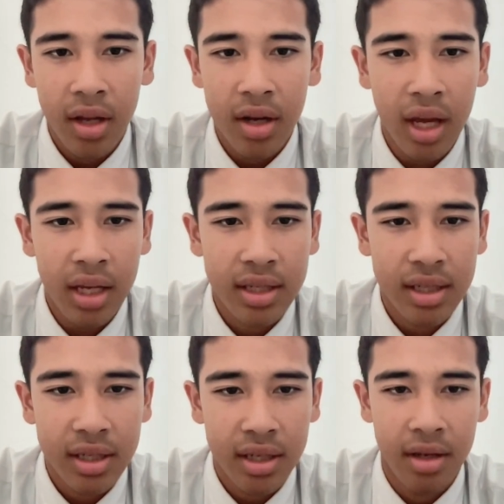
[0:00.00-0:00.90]

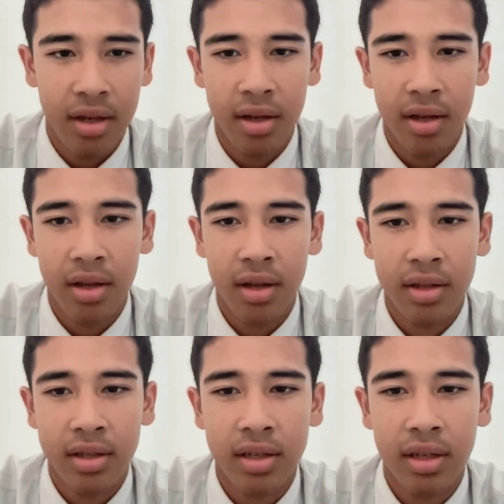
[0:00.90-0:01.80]
Next
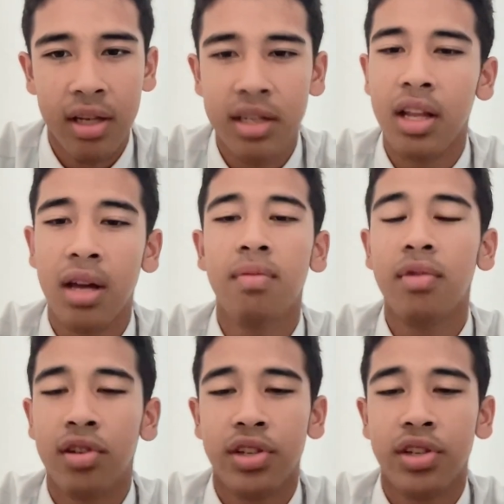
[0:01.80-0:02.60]
is Islam